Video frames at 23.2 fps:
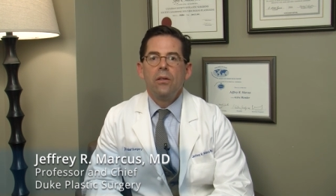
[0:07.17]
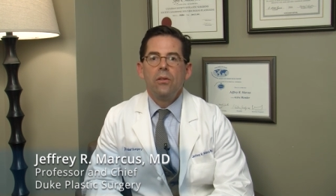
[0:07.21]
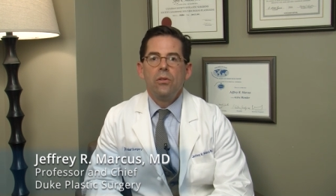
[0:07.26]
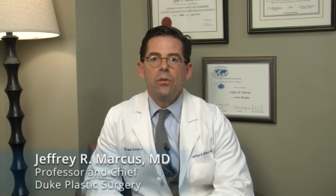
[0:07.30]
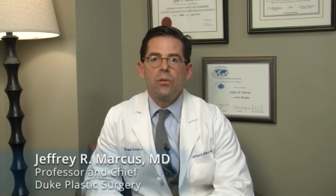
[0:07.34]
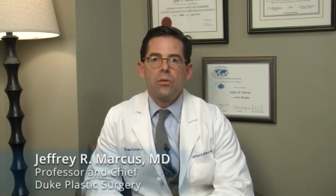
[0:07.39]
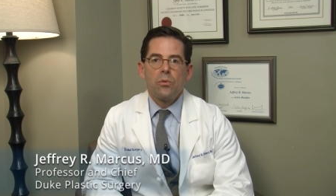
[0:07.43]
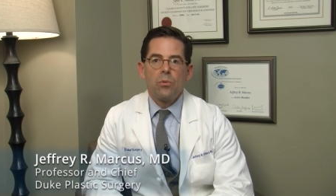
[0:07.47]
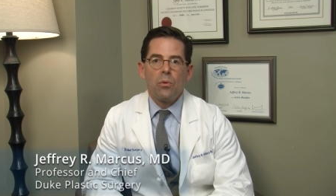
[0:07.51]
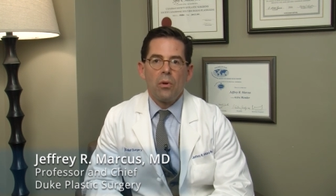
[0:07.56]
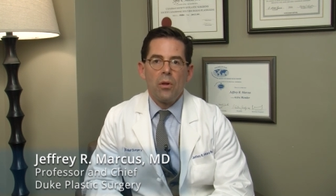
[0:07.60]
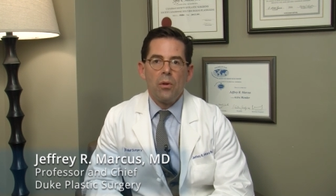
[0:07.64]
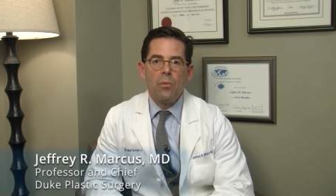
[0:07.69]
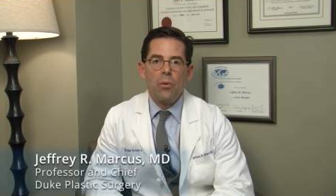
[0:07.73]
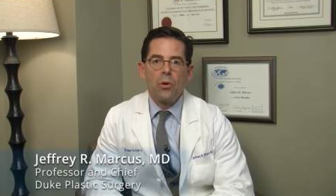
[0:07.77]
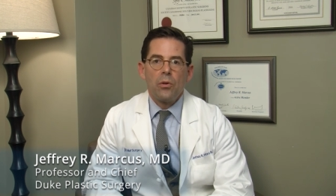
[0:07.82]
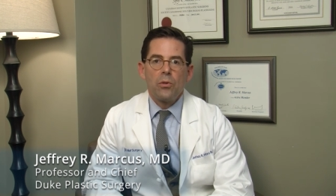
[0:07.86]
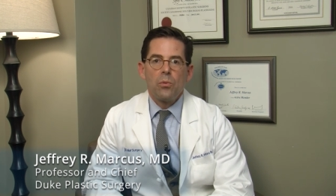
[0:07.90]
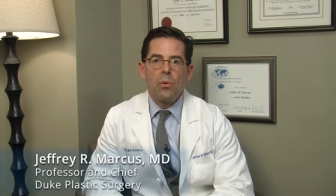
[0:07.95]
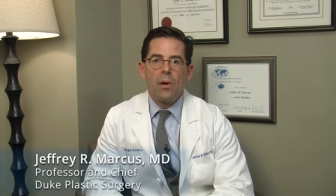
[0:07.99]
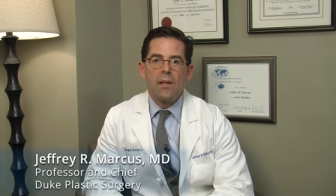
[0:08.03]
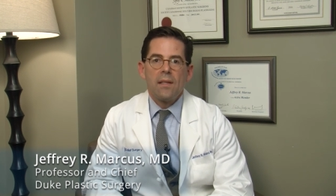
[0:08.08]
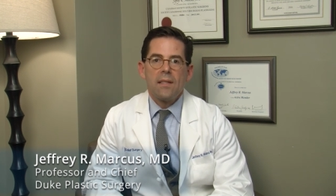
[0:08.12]
Duke is one of the
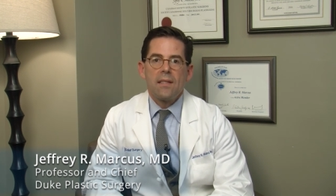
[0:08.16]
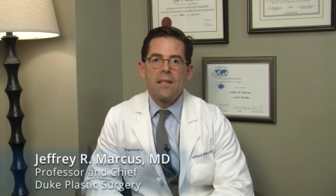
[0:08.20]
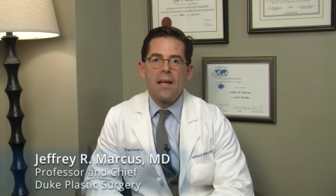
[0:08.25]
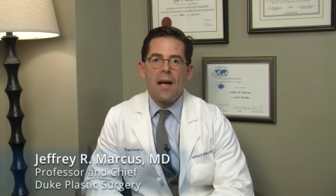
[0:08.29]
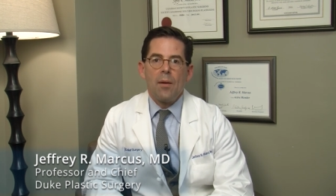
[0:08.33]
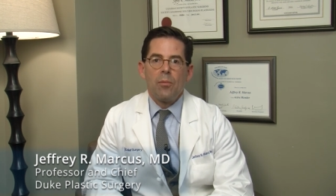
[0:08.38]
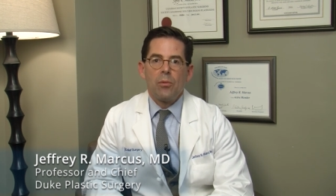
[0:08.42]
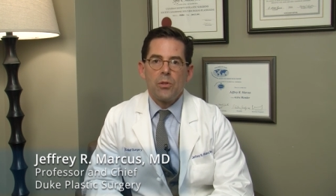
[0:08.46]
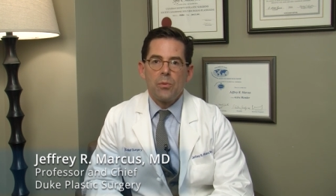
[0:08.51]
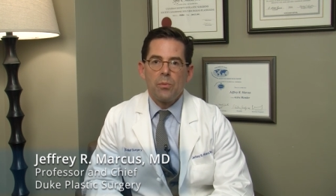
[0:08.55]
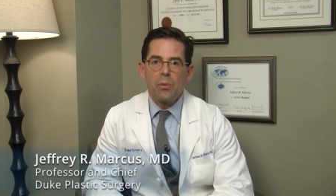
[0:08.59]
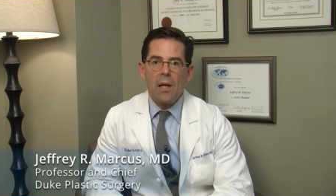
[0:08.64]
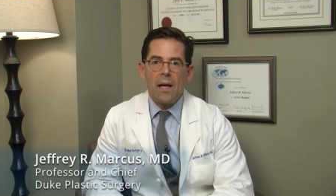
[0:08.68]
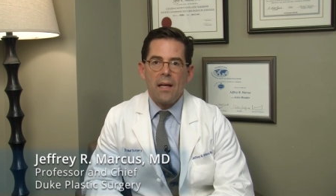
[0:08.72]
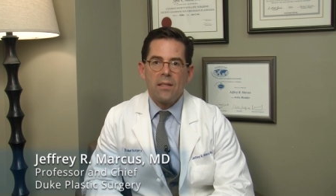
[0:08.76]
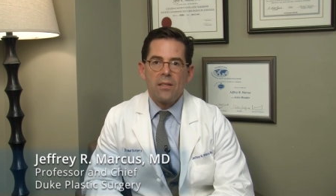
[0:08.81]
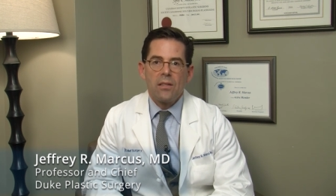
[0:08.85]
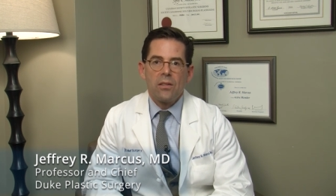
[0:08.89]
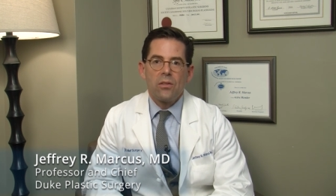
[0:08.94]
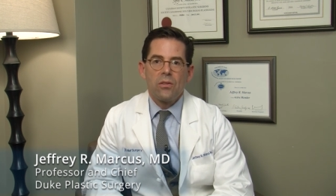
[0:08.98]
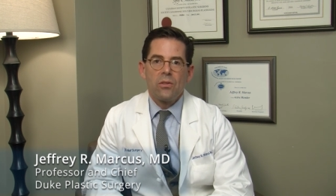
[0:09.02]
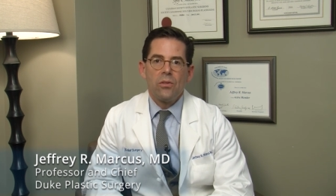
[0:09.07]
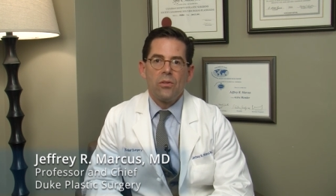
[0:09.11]
most well-established
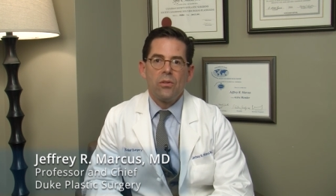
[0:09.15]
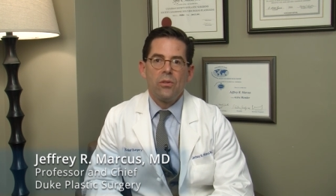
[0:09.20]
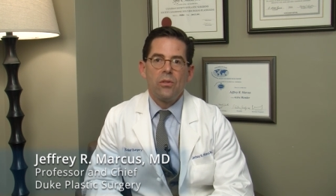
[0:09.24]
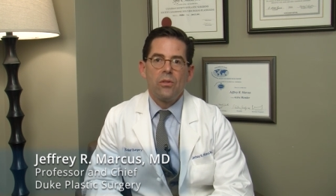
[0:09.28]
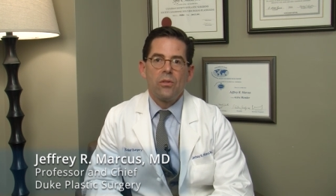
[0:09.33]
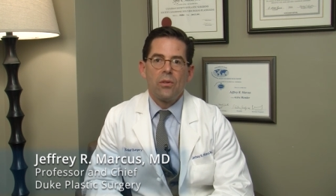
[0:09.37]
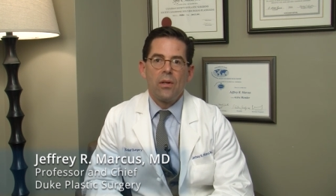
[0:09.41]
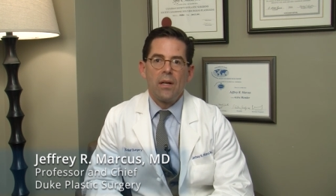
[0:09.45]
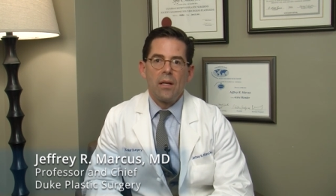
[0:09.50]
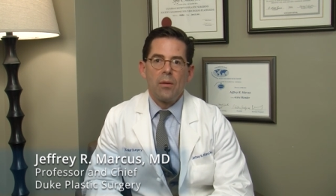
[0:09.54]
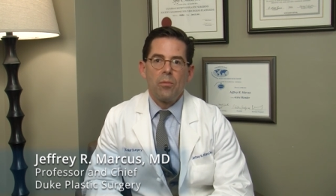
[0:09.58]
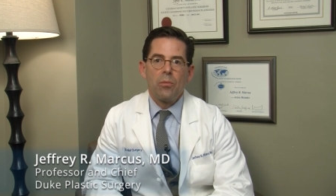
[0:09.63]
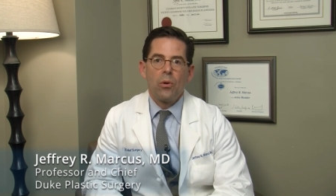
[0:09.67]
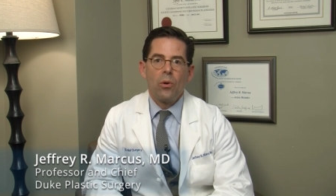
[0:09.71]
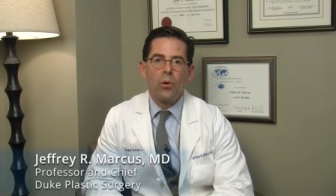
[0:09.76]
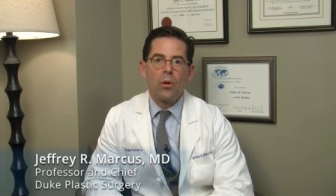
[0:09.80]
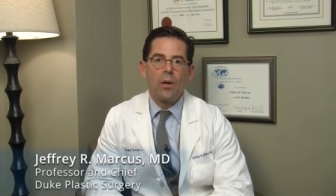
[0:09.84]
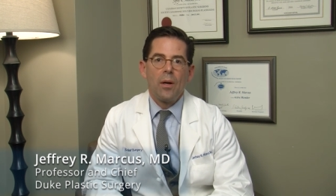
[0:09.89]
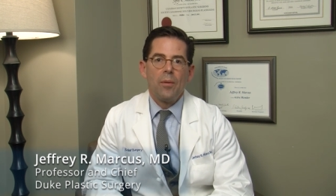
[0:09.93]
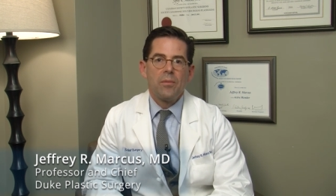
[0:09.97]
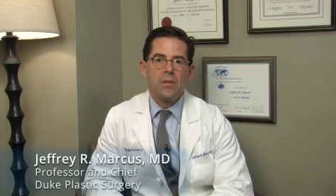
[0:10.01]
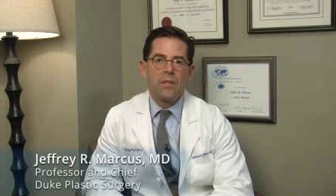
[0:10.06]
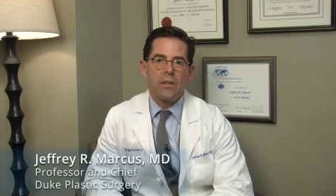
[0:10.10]
plastic surgery training
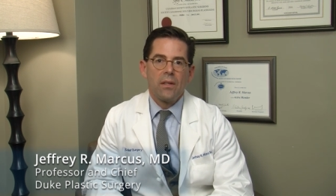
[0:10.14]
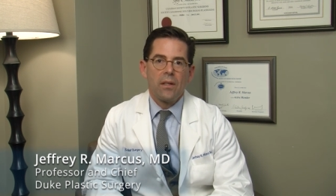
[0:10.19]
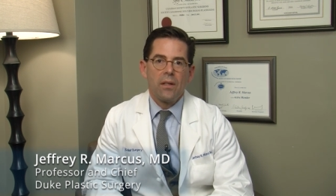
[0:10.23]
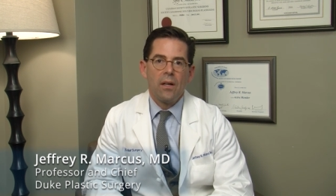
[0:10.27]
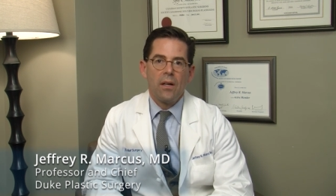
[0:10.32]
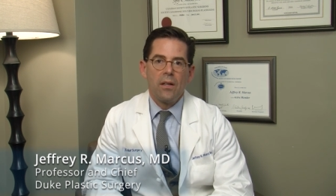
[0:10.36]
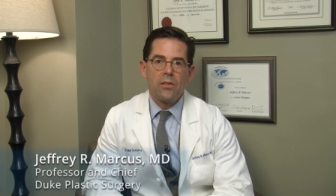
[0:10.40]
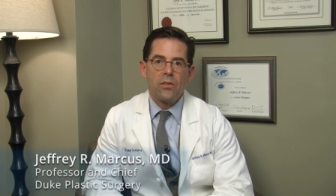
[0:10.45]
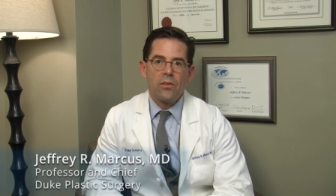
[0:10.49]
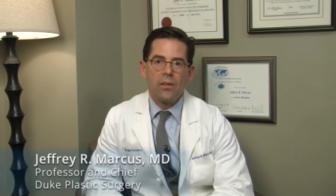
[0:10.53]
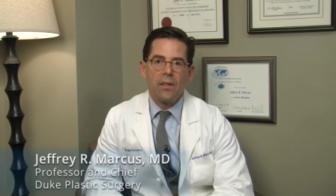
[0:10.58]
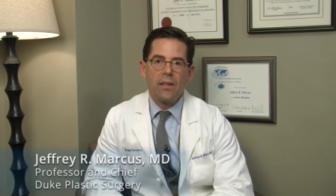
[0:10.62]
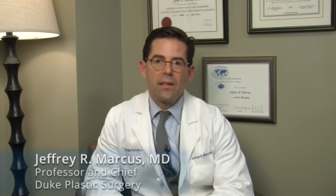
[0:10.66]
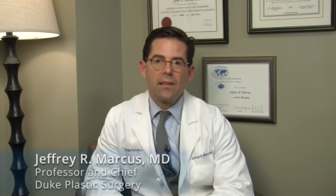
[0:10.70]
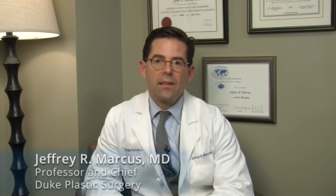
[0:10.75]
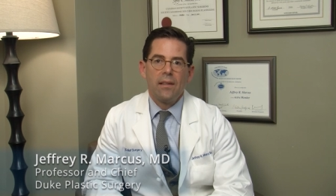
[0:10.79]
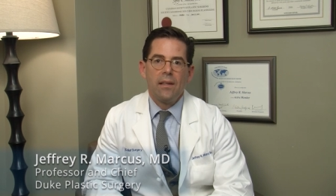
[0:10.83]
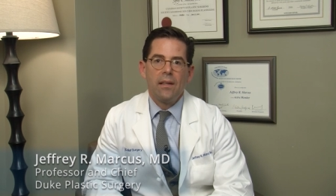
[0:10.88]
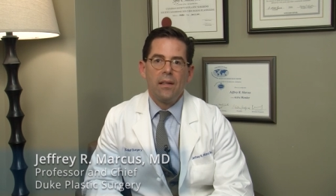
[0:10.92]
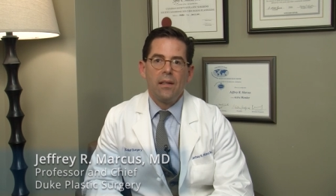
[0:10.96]
programs in the country.